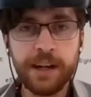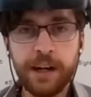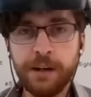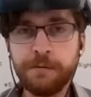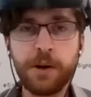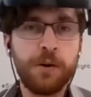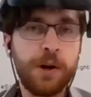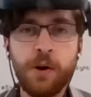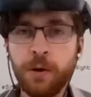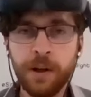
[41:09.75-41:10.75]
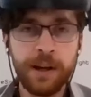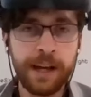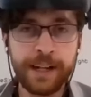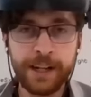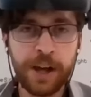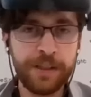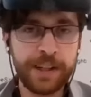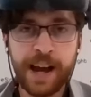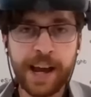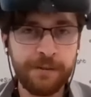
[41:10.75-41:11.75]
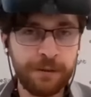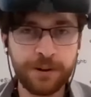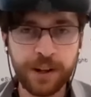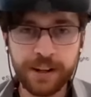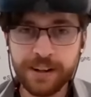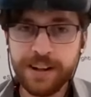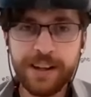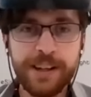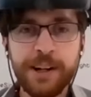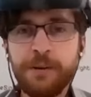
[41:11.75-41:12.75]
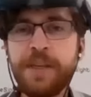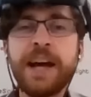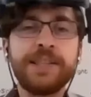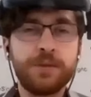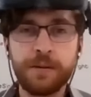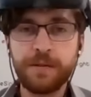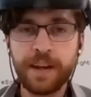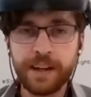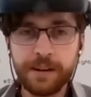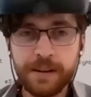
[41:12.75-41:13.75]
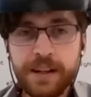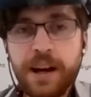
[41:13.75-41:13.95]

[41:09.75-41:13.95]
of Coca-Cola and not the diet version. That sort of thing.